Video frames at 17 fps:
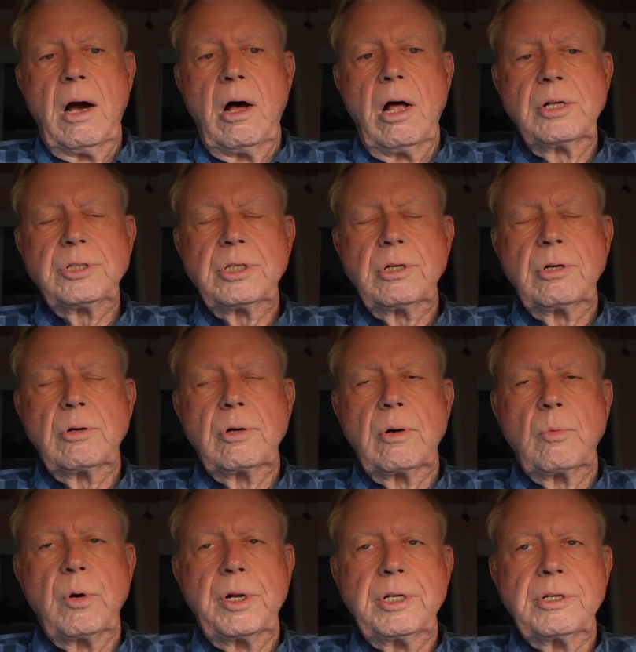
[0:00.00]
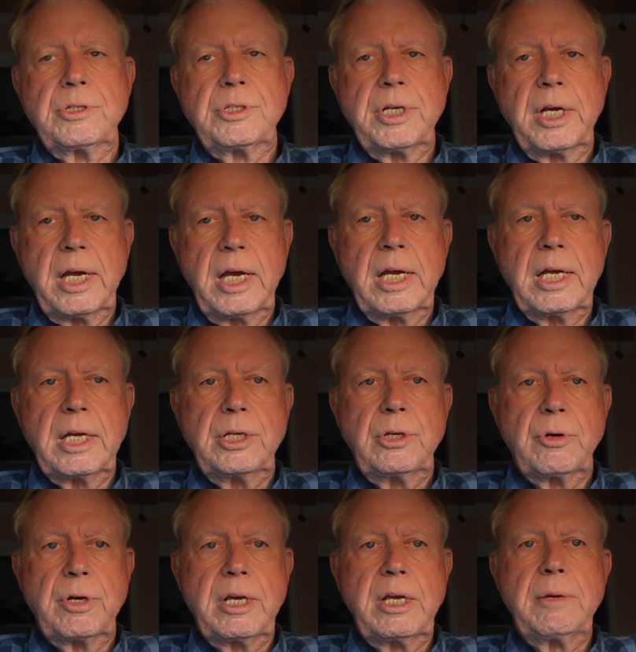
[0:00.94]
Also, when you're singing,
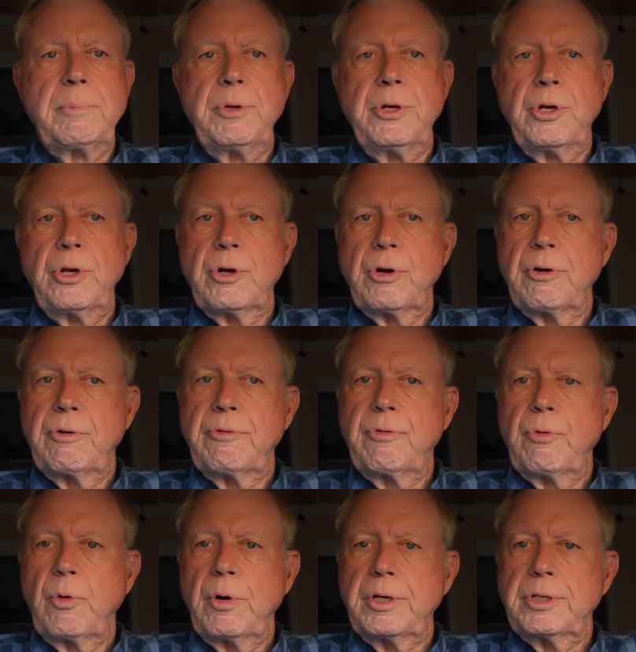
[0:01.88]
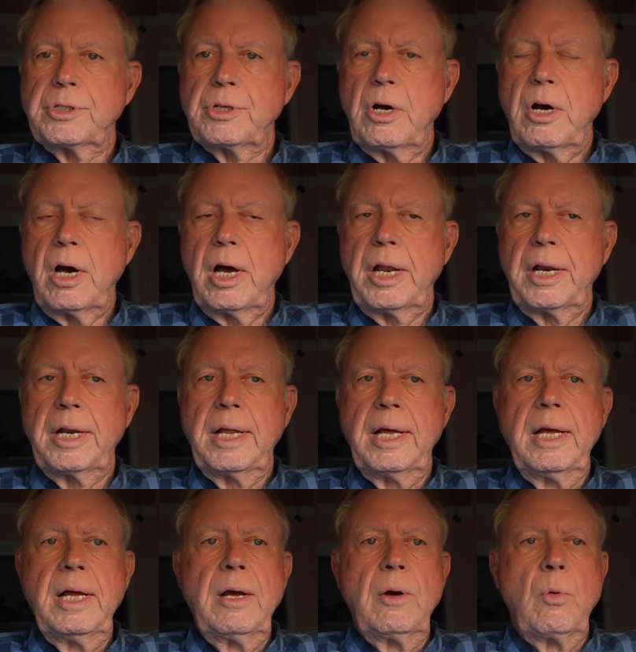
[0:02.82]
you keep your voice on.
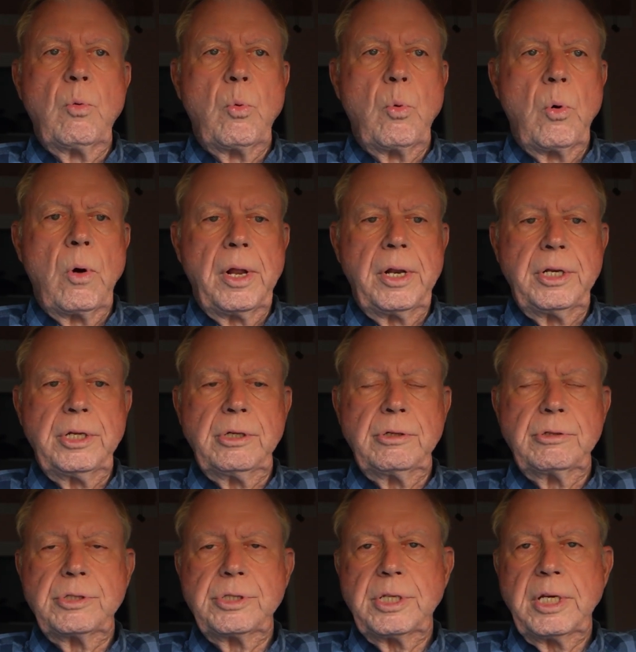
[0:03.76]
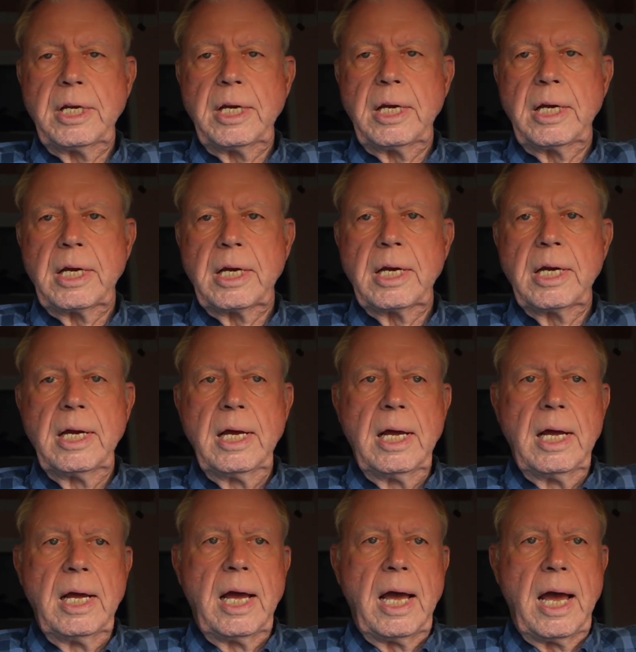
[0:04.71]
When you sing
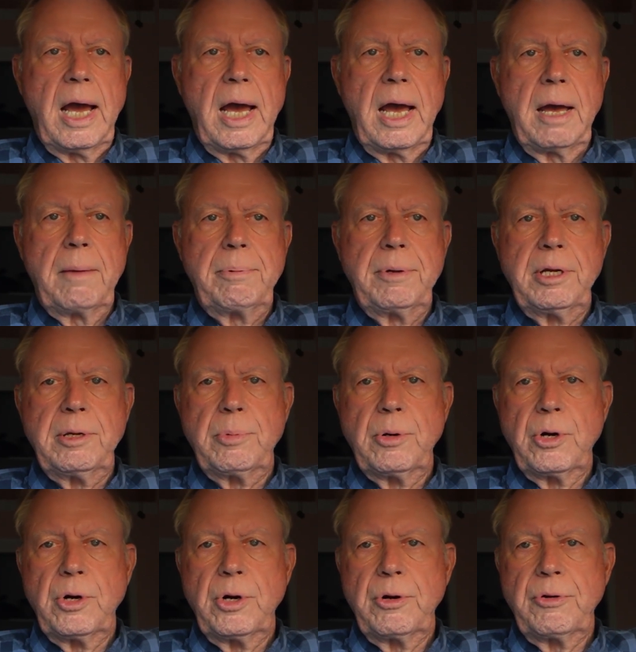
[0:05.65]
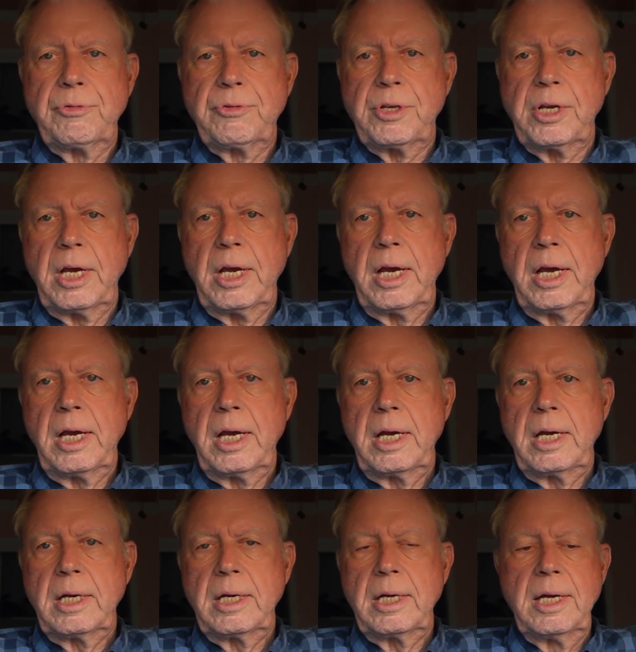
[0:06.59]
"Happy
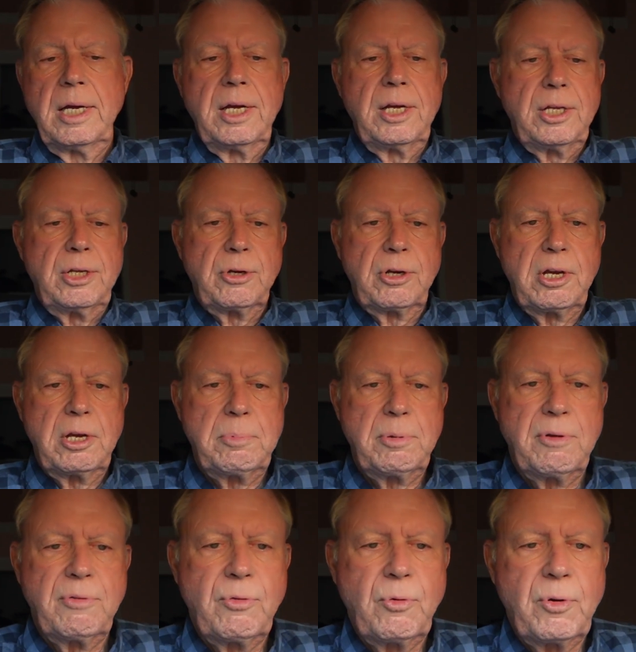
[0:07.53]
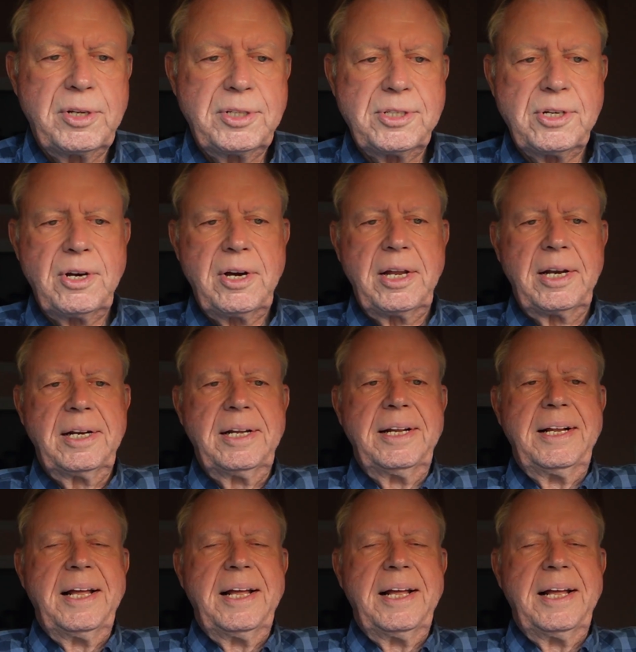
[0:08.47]
Birthday," you keep your voice on.